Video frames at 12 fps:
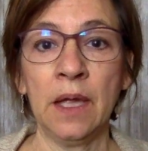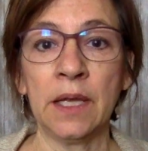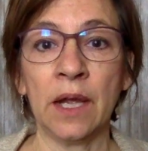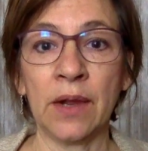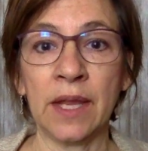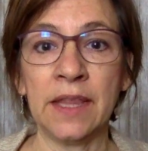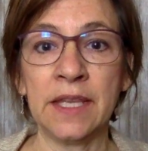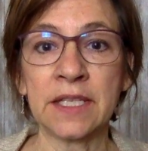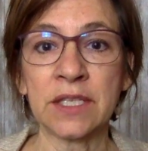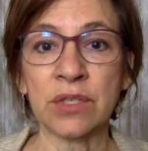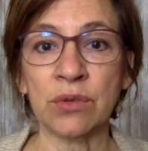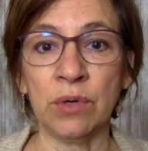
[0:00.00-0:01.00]
Now, in
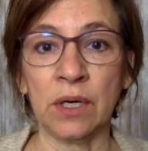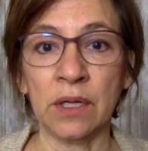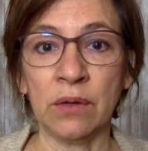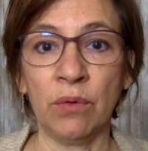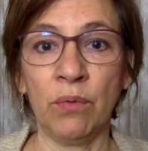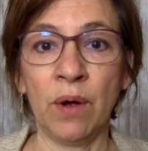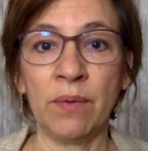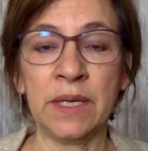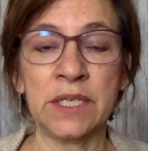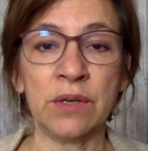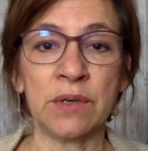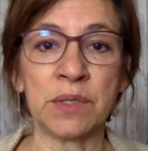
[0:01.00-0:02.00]
this tool, what we
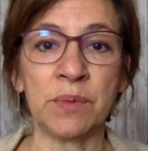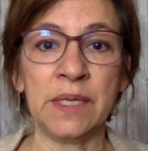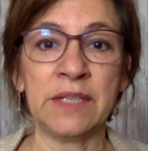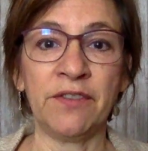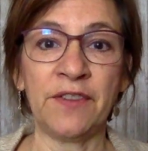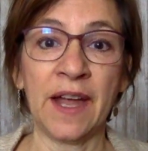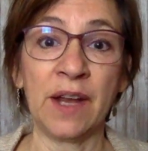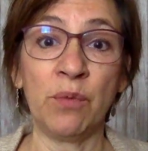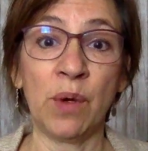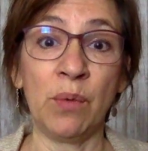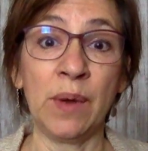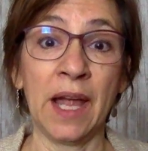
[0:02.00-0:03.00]
do is we define
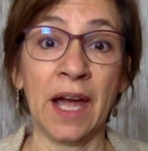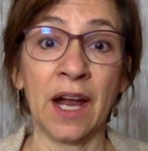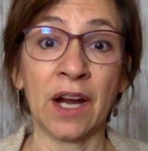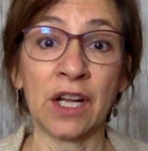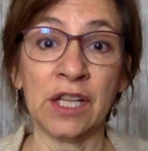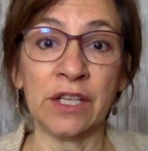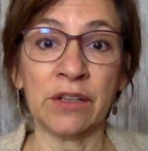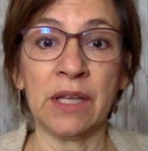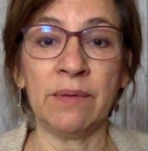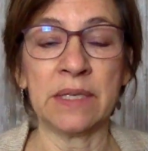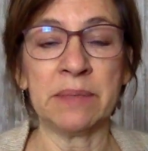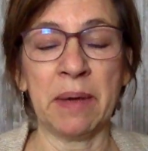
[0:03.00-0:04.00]
what we are
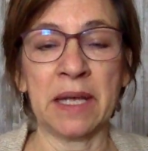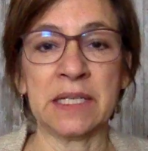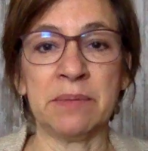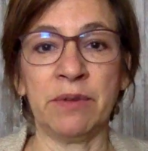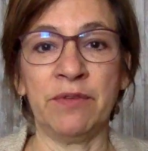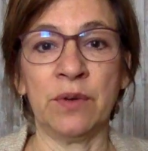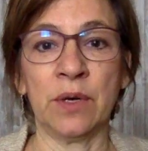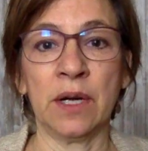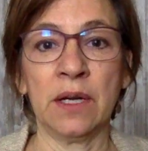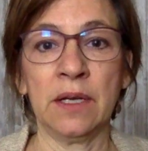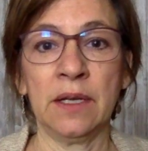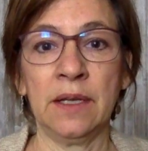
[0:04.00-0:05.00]
clearly responsible
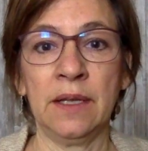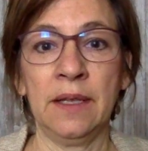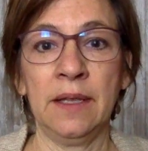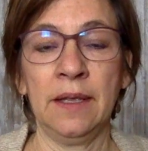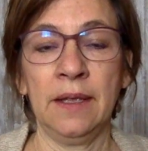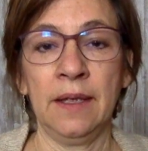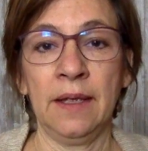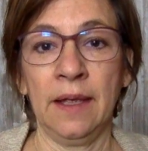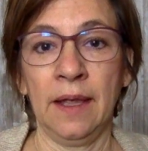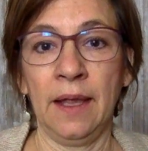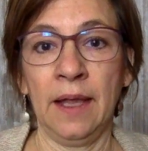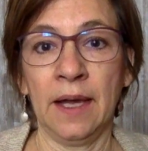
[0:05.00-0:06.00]
for.
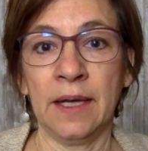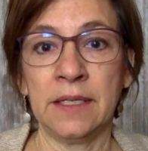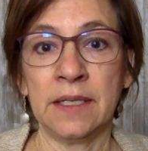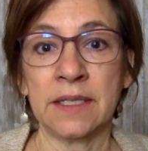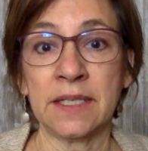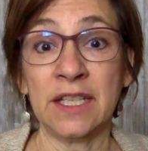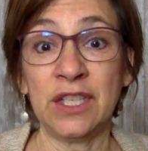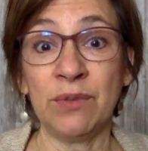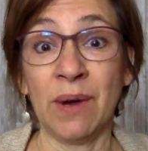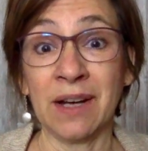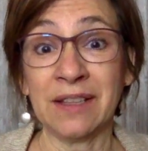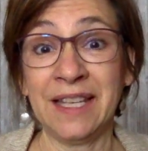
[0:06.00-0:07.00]
And since
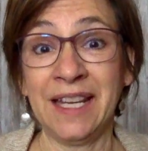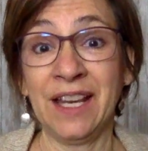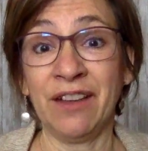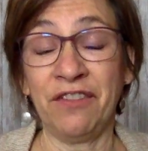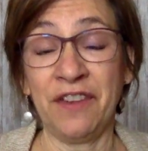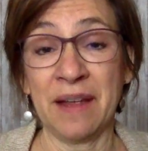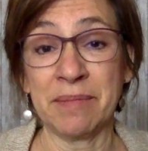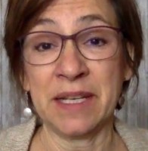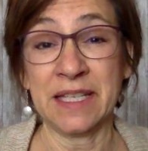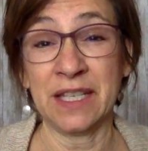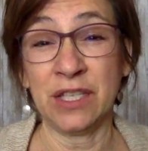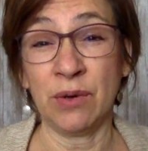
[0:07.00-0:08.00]
you are leading a family,
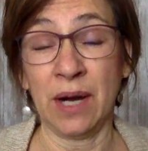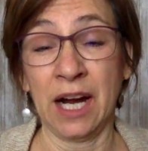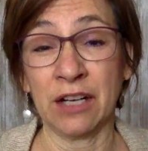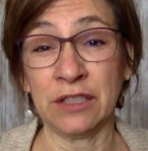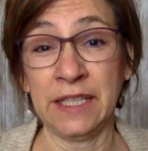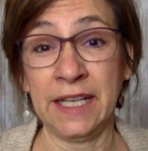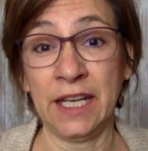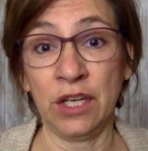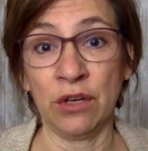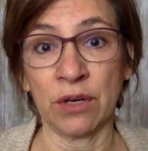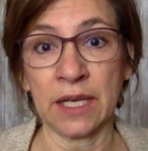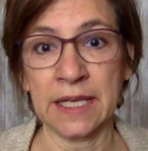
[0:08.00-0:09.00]
since you are leading
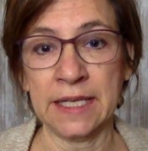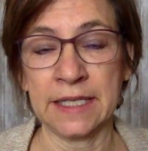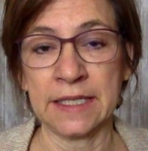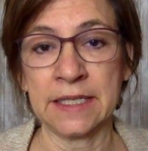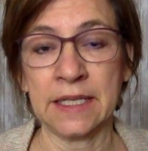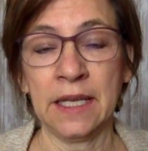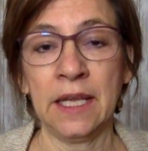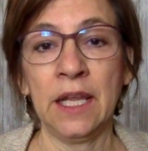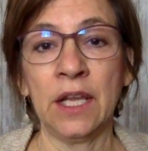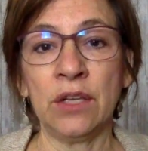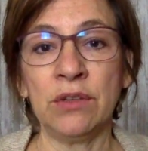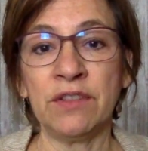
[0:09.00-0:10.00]
your kids,
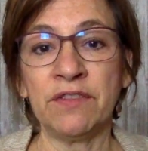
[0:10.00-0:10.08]
you